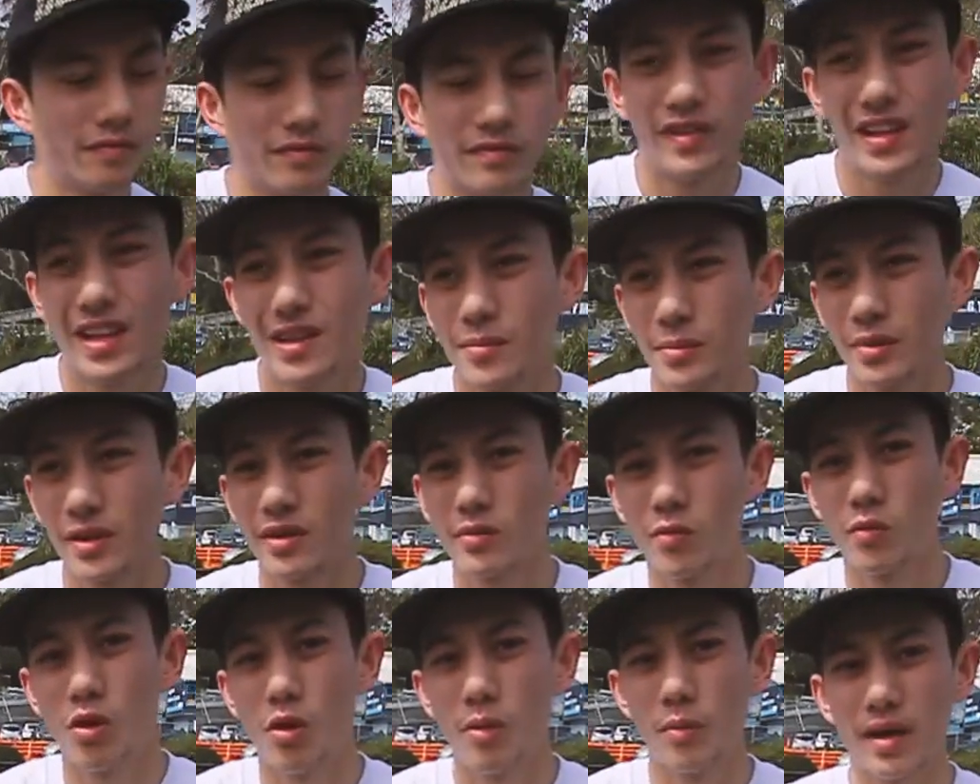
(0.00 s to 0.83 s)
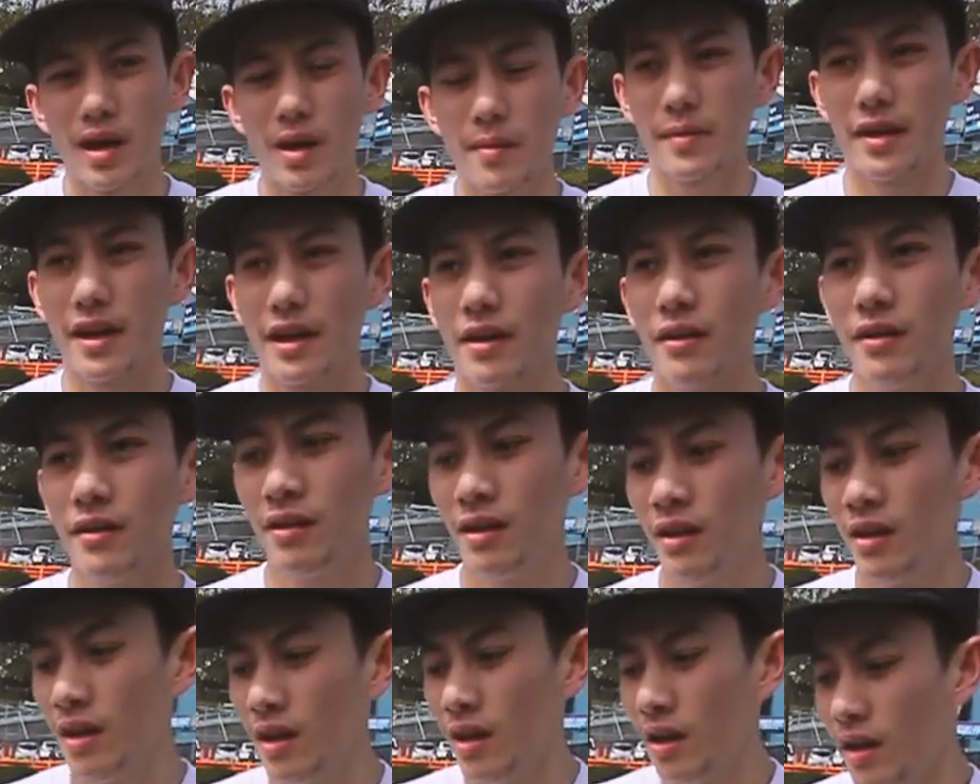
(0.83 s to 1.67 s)
Feeling pretty warmed up now.
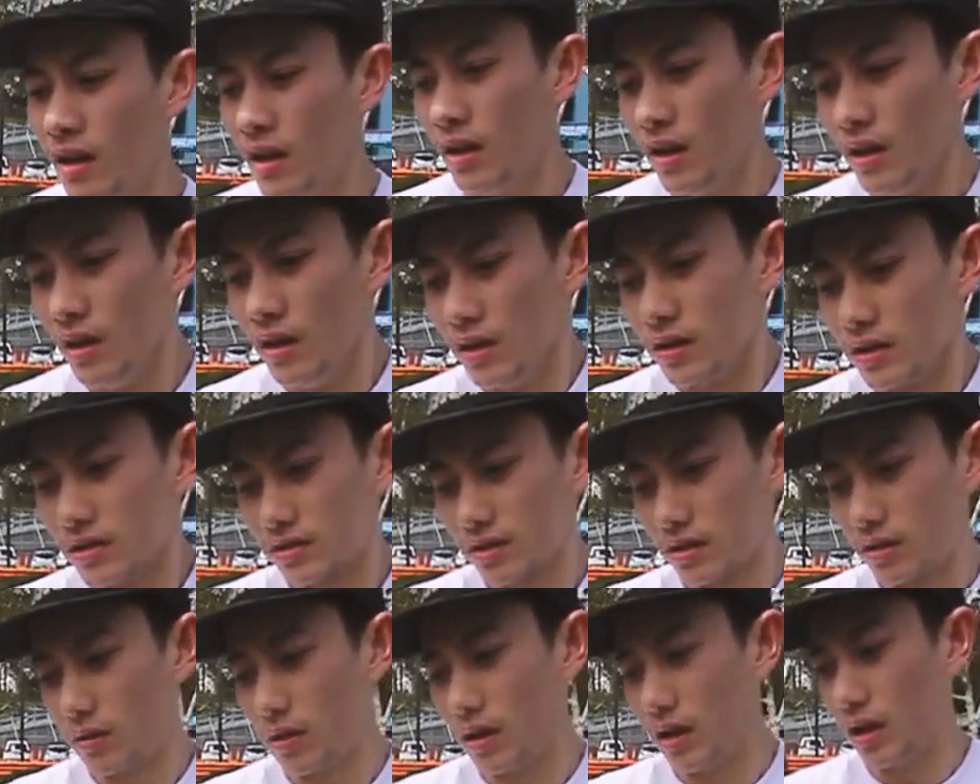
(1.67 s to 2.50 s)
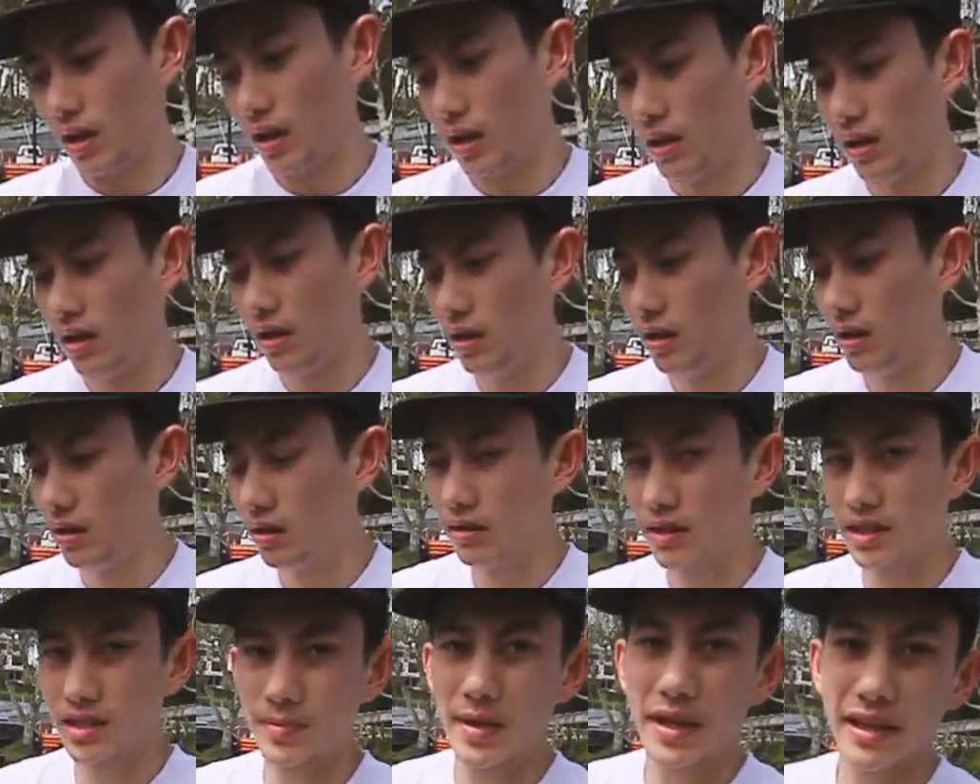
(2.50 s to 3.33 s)
So
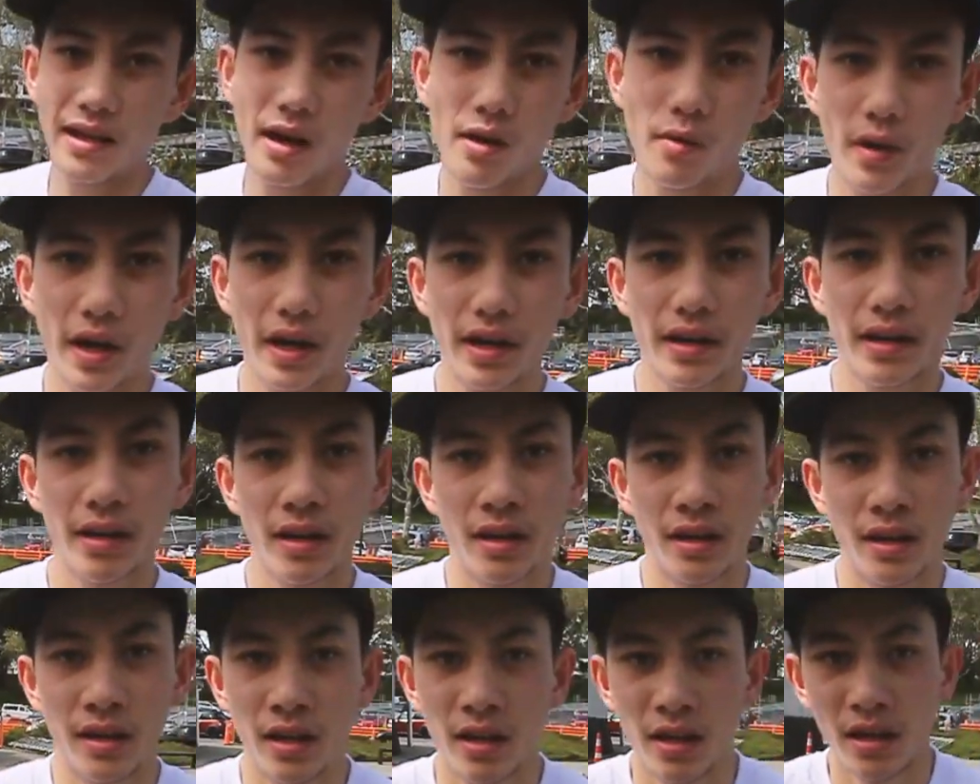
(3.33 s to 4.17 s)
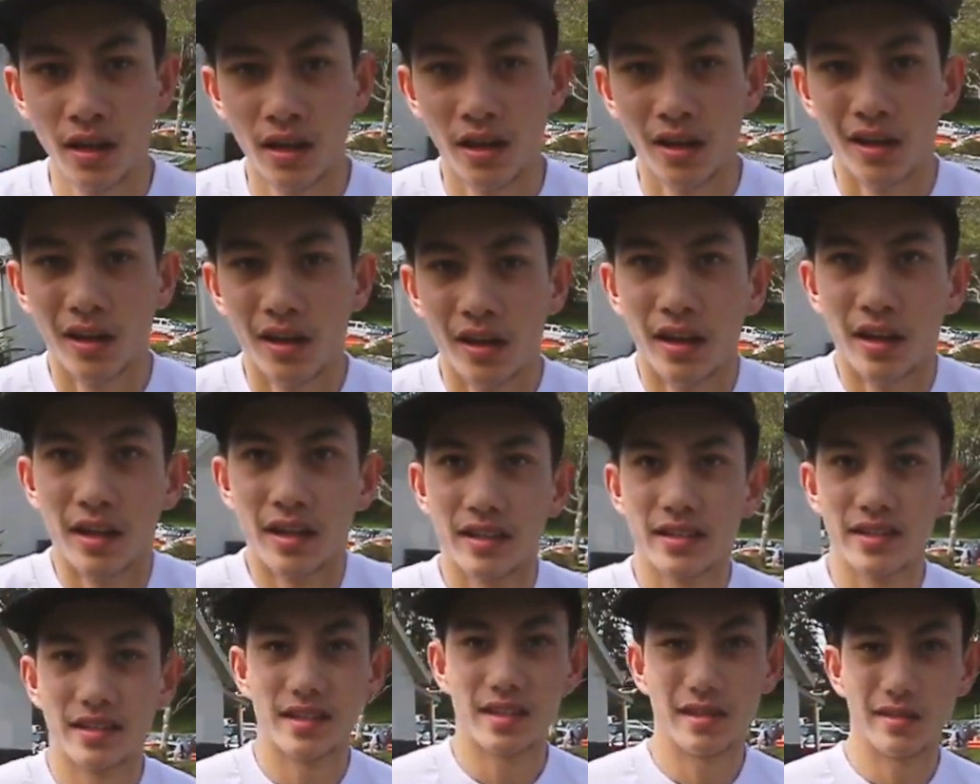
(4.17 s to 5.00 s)
let's make our way
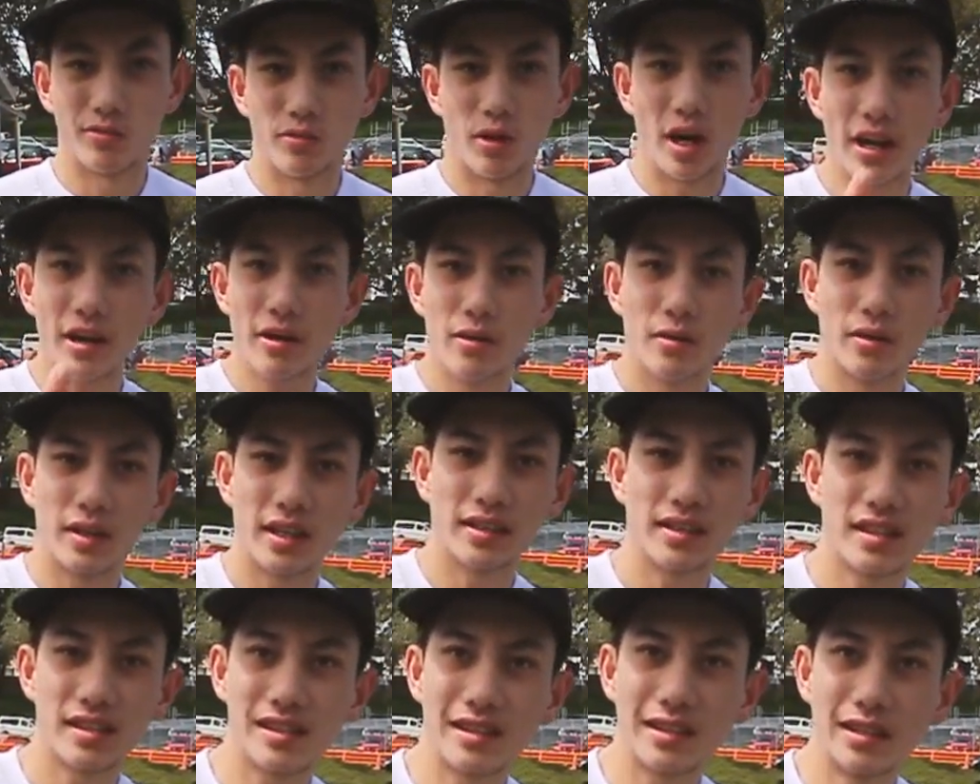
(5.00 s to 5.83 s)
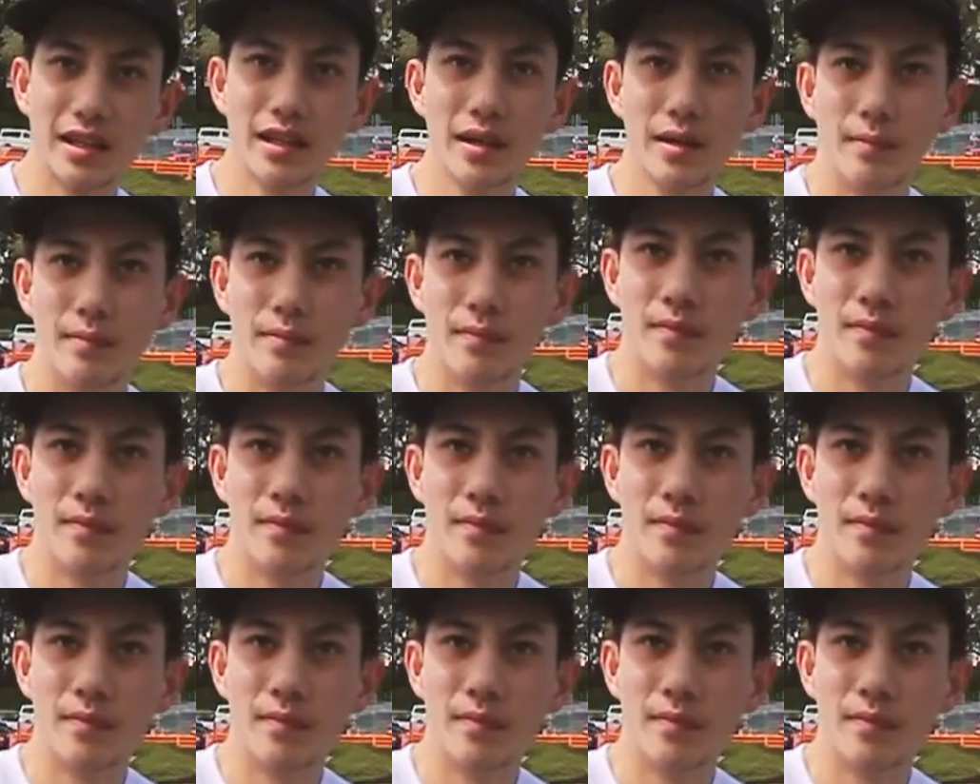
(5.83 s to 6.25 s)
to this rail, get this clip.